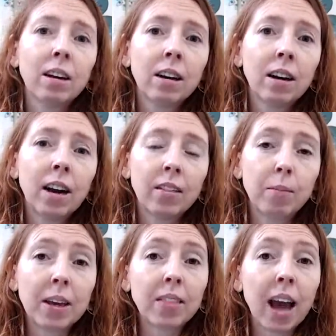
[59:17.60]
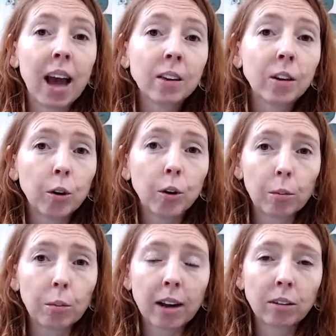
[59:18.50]
and make that your yoga
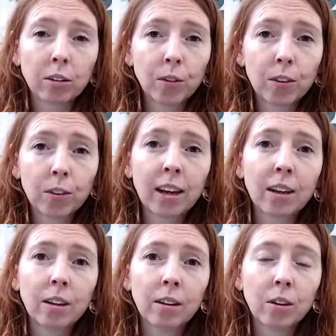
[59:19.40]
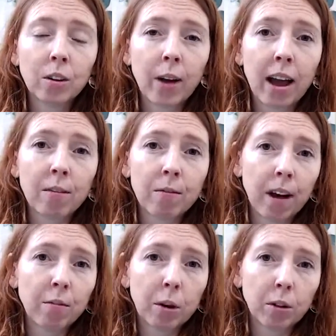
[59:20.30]
practice for the day, you have
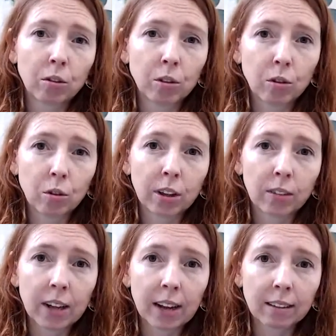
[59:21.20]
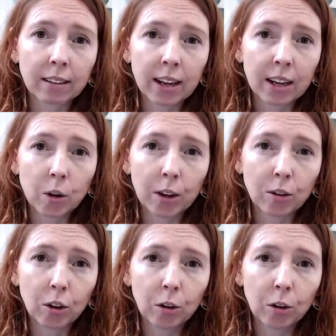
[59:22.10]
5 bonus restorative classes that you can do.